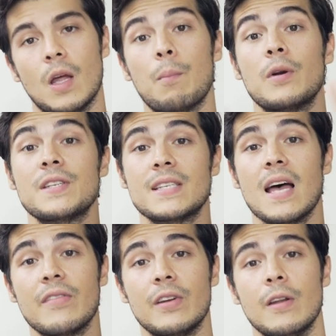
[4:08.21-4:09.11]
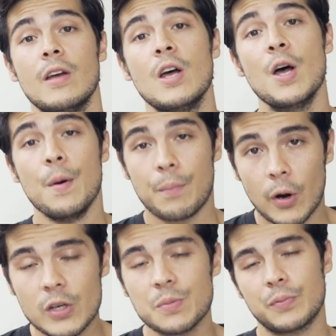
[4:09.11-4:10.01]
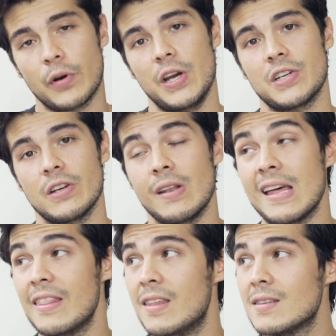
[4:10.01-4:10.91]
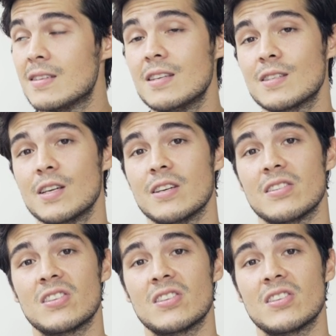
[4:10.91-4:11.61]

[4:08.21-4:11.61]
Number seven, perspiration. This is gonna